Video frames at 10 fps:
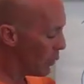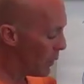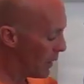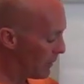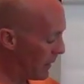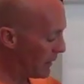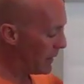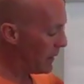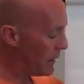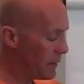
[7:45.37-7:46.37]
Well,
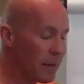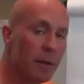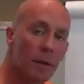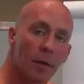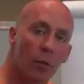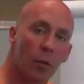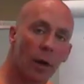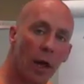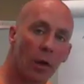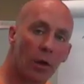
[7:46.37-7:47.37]
again, we're
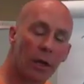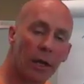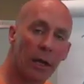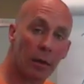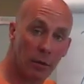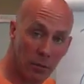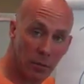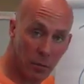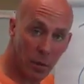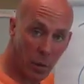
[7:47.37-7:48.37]
not looking at
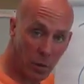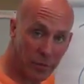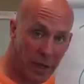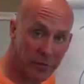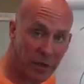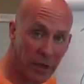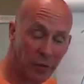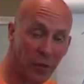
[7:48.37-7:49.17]
the whole testing here.